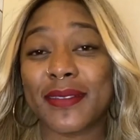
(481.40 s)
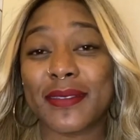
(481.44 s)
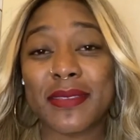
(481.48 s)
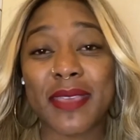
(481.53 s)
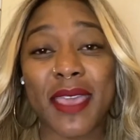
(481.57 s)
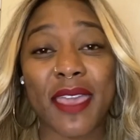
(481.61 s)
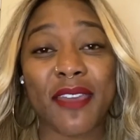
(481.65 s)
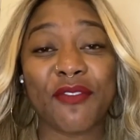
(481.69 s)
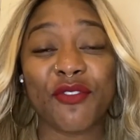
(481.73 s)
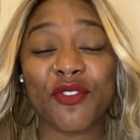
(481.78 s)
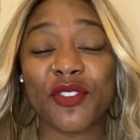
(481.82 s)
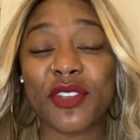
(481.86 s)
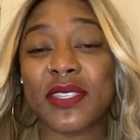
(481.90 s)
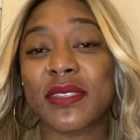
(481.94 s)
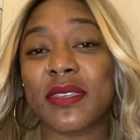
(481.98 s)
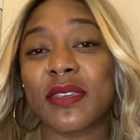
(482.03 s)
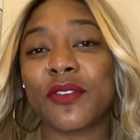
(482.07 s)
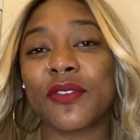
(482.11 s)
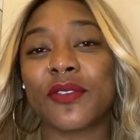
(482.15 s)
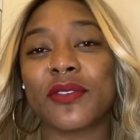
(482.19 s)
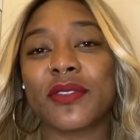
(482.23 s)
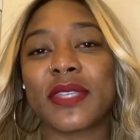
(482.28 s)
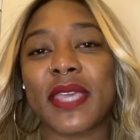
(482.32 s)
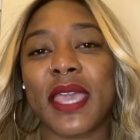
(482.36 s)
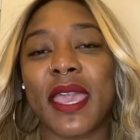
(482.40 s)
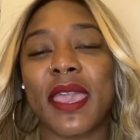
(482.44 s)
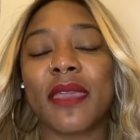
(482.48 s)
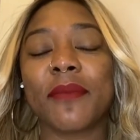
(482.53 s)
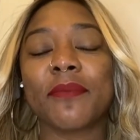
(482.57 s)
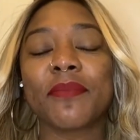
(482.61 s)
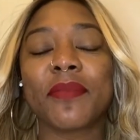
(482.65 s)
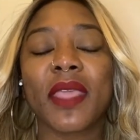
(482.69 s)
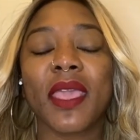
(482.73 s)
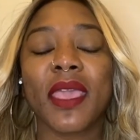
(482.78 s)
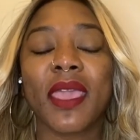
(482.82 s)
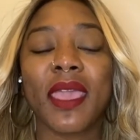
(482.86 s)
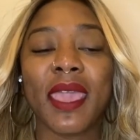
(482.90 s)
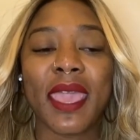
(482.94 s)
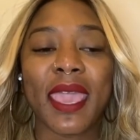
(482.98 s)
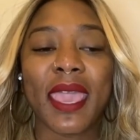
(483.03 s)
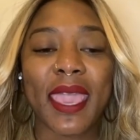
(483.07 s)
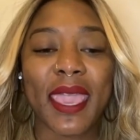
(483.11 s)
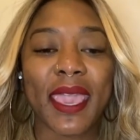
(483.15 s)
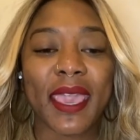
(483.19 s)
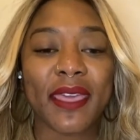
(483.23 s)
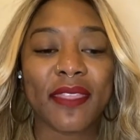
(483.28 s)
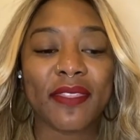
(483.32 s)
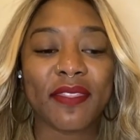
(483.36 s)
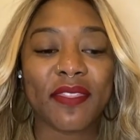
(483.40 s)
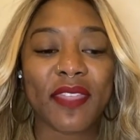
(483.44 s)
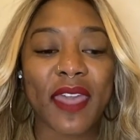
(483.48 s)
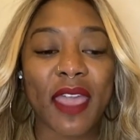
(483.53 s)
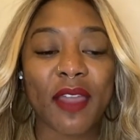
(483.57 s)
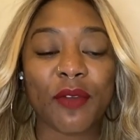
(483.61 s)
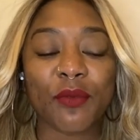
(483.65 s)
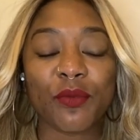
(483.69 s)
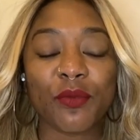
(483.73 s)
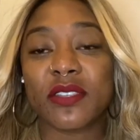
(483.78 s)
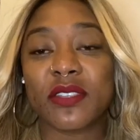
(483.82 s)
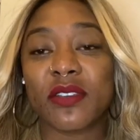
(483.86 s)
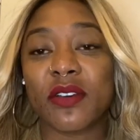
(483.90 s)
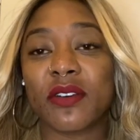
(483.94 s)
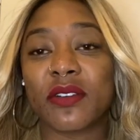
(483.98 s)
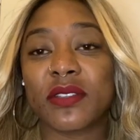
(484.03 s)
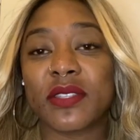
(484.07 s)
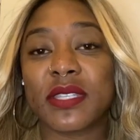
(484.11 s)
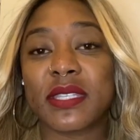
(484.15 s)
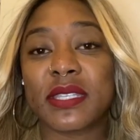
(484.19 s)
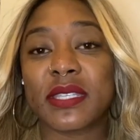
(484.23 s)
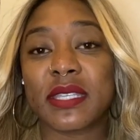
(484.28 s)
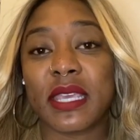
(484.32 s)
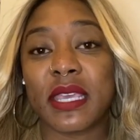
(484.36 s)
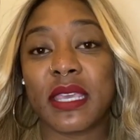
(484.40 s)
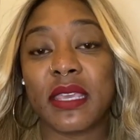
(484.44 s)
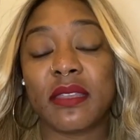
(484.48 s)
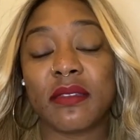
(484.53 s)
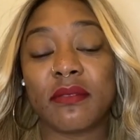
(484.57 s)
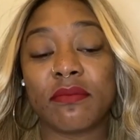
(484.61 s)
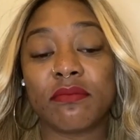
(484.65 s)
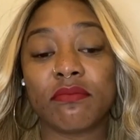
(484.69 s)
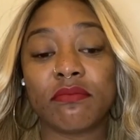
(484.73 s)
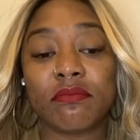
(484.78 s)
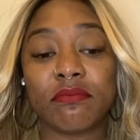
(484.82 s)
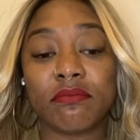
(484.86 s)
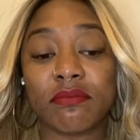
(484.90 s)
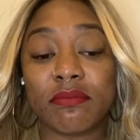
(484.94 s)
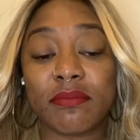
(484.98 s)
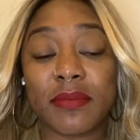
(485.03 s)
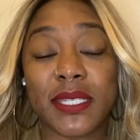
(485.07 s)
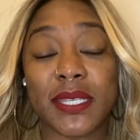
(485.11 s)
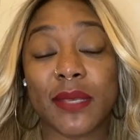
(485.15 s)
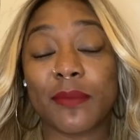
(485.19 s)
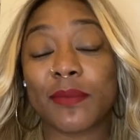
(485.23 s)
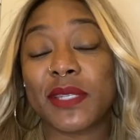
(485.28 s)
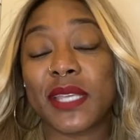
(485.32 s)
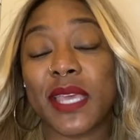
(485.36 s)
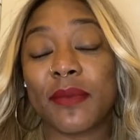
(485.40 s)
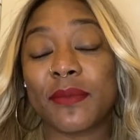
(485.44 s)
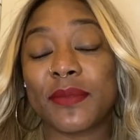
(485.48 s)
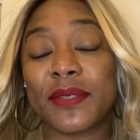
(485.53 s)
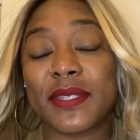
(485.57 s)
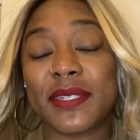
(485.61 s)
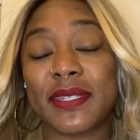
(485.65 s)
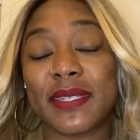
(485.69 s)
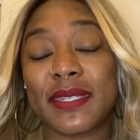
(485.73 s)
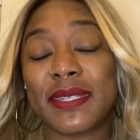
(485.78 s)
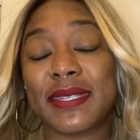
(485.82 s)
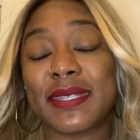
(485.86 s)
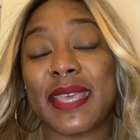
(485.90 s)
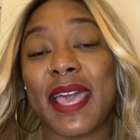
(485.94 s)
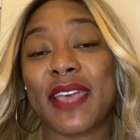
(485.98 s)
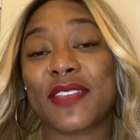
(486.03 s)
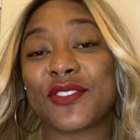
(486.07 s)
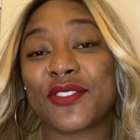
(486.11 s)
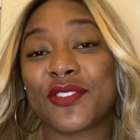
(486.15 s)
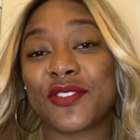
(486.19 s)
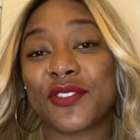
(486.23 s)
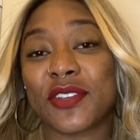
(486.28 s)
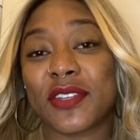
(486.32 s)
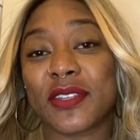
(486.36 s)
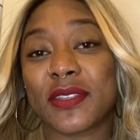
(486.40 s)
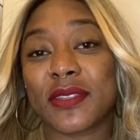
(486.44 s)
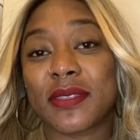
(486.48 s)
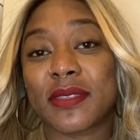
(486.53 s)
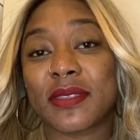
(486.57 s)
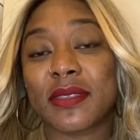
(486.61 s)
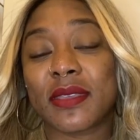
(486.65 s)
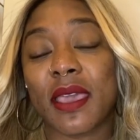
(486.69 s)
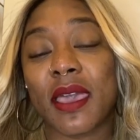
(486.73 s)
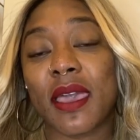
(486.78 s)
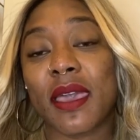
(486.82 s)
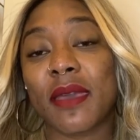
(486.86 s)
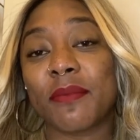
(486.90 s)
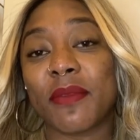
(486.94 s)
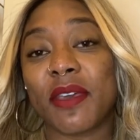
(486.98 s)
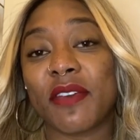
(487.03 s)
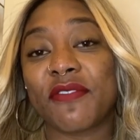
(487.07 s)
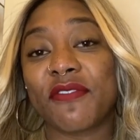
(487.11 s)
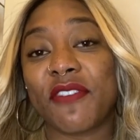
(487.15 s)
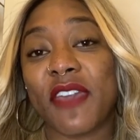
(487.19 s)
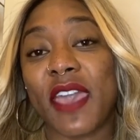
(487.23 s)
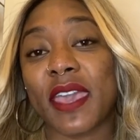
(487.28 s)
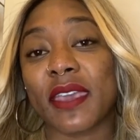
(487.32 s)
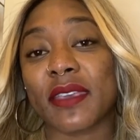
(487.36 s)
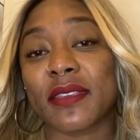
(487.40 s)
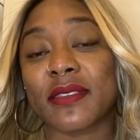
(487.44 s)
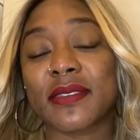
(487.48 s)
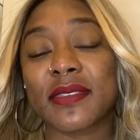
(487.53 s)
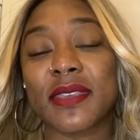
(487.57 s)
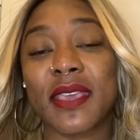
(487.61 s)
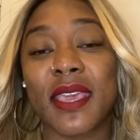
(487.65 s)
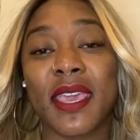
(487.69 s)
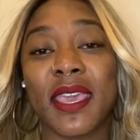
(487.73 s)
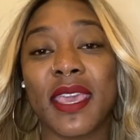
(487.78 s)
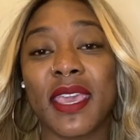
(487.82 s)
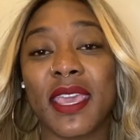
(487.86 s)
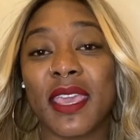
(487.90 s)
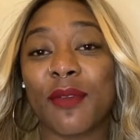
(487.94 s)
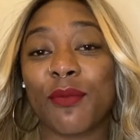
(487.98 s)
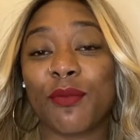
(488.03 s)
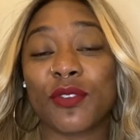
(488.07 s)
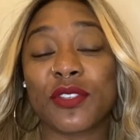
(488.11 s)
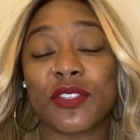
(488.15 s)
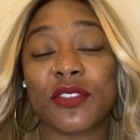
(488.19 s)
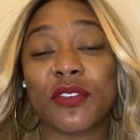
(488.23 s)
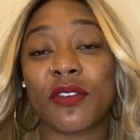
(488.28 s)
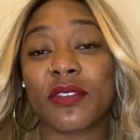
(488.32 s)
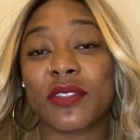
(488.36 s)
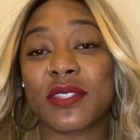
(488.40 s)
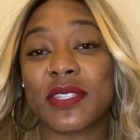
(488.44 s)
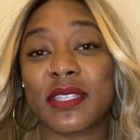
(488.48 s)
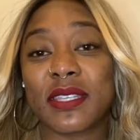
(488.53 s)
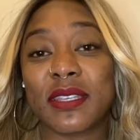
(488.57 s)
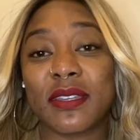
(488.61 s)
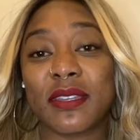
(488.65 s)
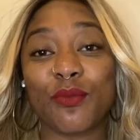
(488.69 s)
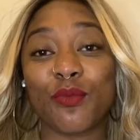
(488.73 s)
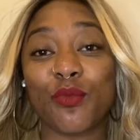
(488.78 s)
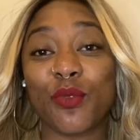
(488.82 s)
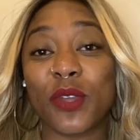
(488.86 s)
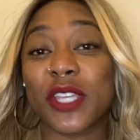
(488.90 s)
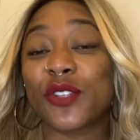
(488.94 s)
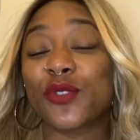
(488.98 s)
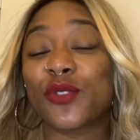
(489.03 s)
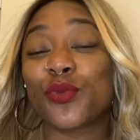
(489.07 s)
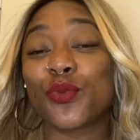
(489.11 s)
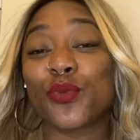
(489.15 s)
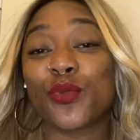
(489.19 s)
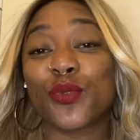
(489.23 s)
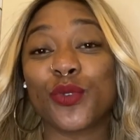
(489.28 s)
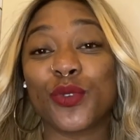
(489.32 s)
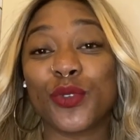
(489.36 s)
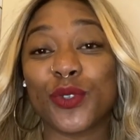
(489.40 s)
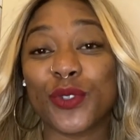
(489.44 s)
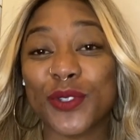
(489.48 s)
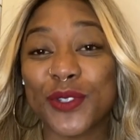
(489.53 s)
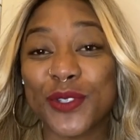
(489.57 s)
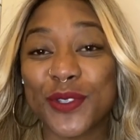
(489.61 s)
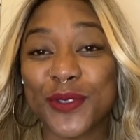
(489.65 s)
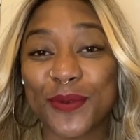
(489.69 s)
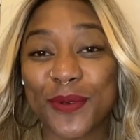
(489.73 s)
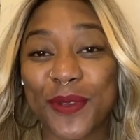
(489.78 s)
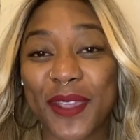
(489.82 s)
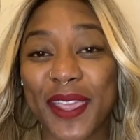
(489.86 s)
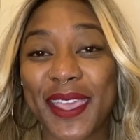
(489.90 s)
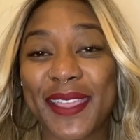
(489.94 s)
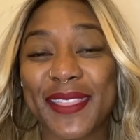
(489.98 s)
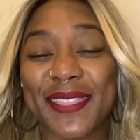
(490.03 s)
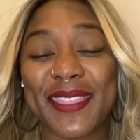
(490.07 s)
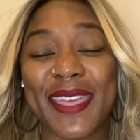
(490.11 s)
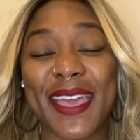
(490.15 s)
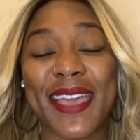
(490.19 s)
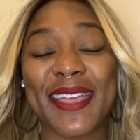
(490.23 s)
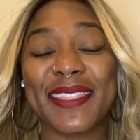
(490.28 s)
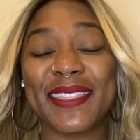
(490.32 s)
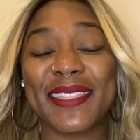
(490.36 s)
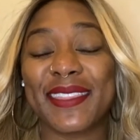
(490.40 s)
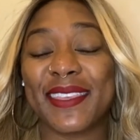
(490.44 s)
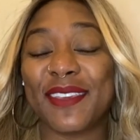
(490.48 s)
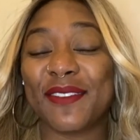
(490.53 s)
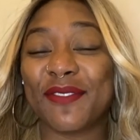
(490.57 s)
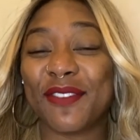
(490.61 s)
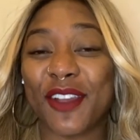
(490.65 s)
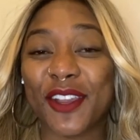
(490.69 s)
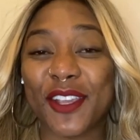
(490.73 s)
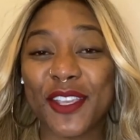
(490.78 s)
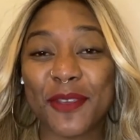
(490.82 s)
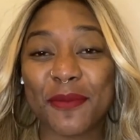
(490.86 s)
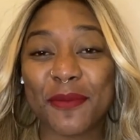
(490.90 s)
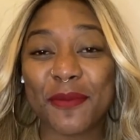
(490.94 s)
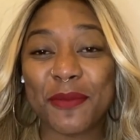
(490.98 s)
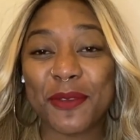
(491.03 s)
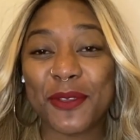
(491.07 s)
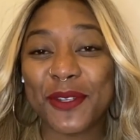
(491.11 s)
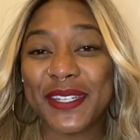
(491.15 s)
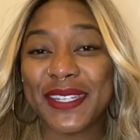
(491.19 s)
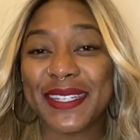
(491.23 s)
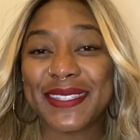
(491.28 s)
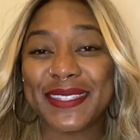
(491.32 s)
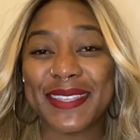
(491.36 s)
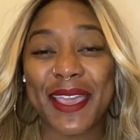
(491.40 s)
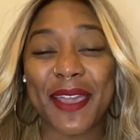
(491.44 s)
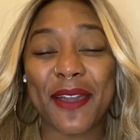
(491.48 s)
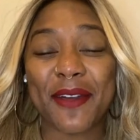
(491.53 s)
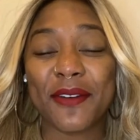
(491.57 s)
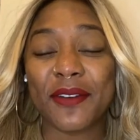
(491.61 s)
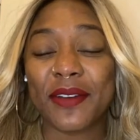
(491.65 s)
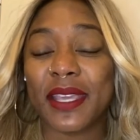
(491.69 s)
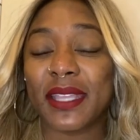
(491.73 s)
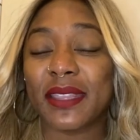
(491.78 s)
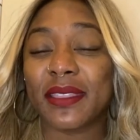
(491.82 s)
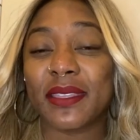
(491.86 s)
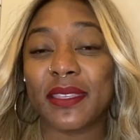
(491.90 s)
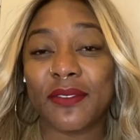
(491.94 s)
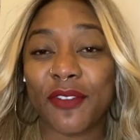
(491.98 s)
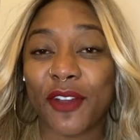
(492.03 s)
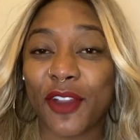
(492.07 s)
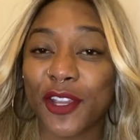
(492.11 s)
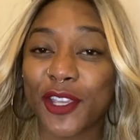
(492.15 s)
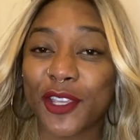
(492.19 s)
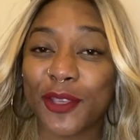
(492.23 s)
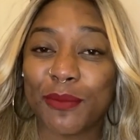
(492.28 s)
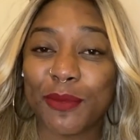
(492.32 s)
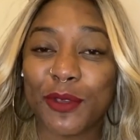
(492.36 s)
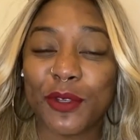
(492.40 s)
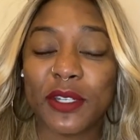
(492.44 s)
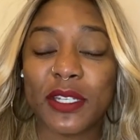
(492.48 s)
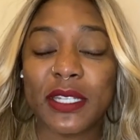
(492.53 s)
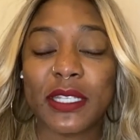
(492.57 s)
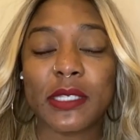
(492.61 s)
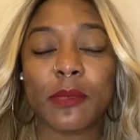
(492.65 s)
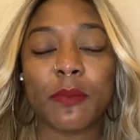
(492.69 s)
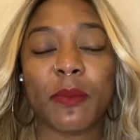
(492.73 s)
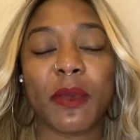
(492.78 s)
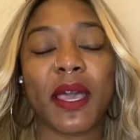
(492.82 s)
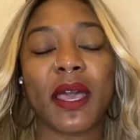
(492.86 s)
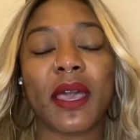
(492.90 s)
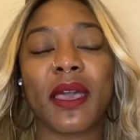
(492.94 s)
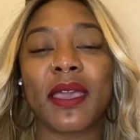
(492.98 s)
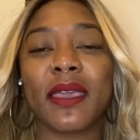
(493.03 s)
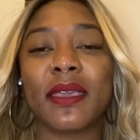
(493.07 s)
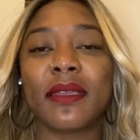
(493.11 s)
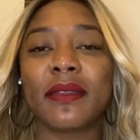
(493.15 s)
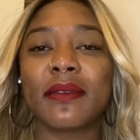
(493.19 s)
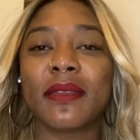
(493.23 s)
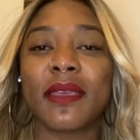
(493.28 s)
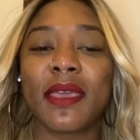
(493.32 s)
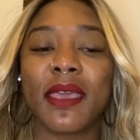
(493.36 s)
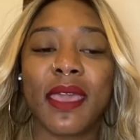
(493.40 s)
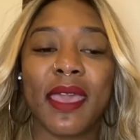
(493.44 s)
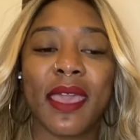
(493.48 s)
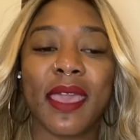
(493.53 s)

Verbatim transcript: us every single day. And that results in sometimes disastrous um, effects. It results in rigged rules, right, that leave our communities out and leave our communities behind.